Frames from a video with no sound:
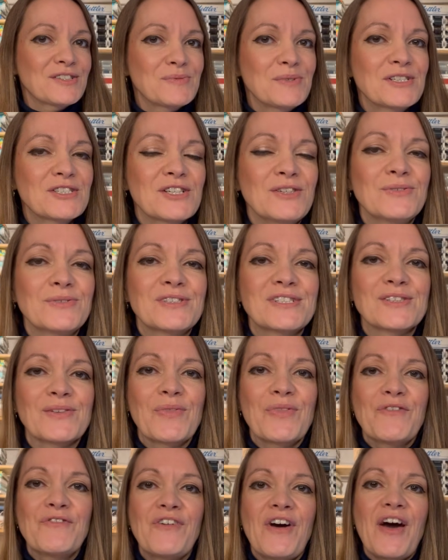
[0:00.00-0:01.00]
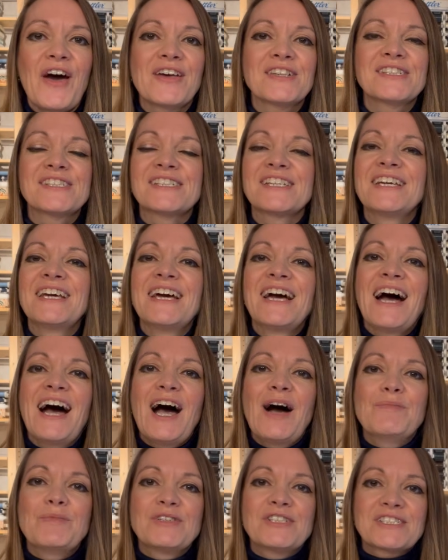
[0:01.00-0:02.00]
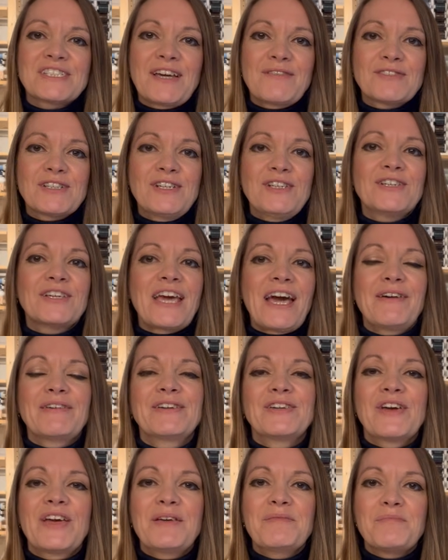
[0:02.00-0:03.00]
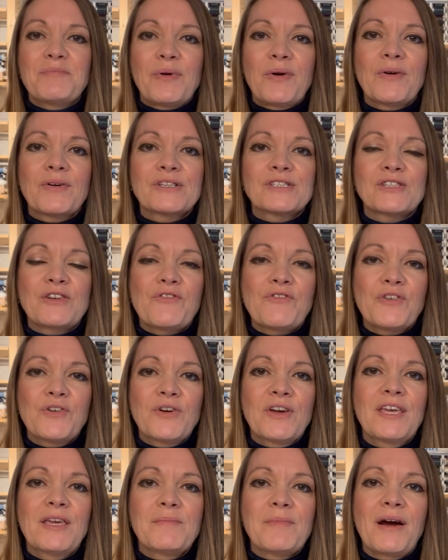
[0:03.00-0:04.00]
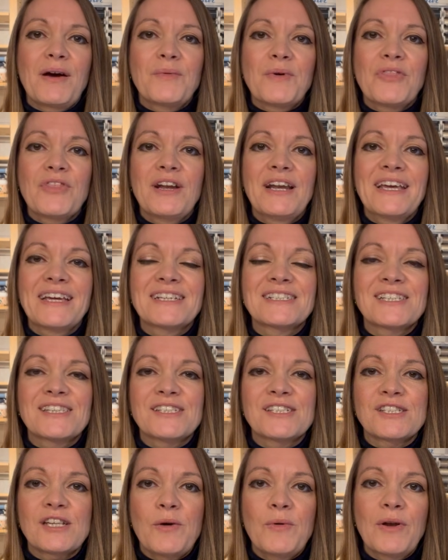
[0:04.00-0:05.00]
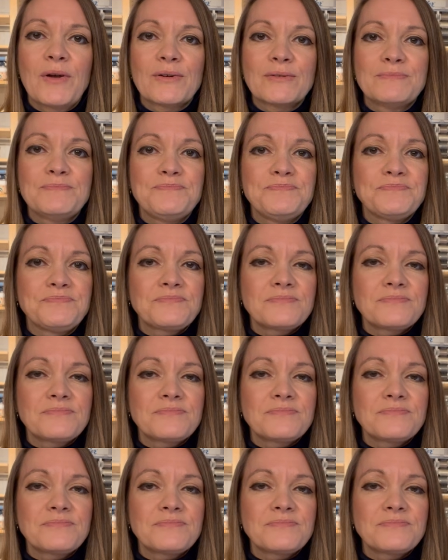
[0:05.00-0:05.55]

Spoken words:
which launches on the 1st. You just have to look out in your inbox for your email with the link to the Sew Along.